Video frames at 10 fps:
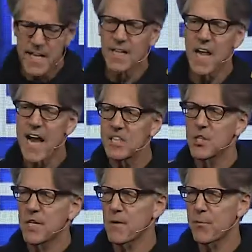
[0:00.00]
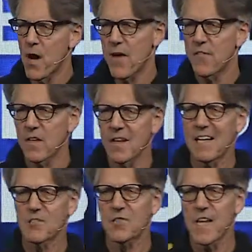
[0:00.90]
Elijah the prophet
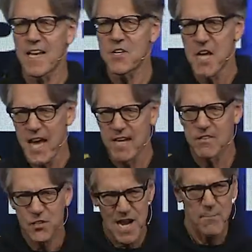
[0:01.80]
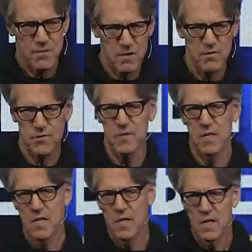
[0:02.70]
less than ten chapters.
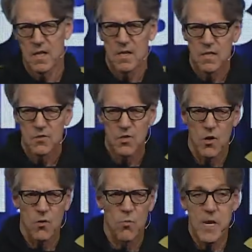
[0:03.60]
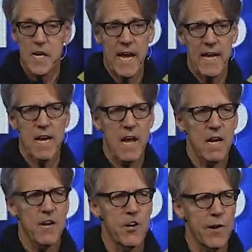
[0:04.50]
So we cannot
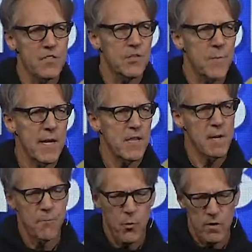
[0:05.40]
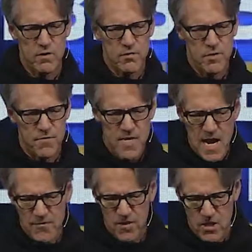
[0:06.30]
underestimate the importance of
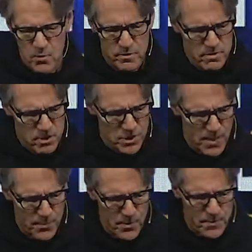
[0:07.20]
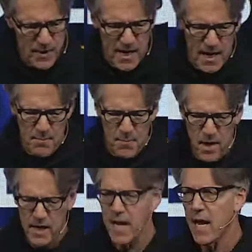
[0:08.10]
David, who was a shepherd and became
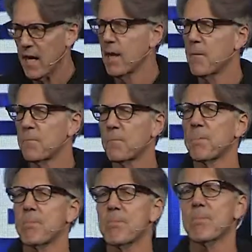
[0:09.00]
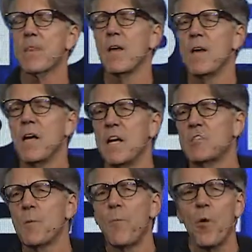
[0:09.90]
a king.
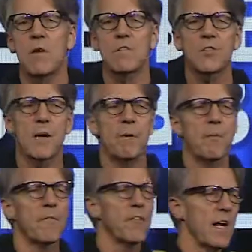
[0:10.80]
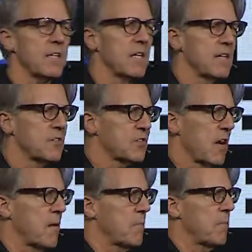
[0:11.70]
His importance can be reflected in
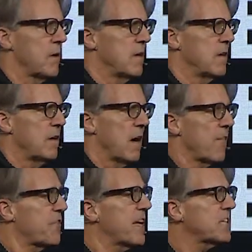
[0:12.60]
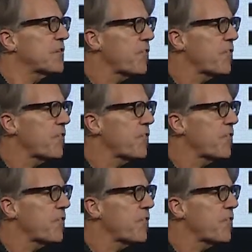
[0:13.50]
some of these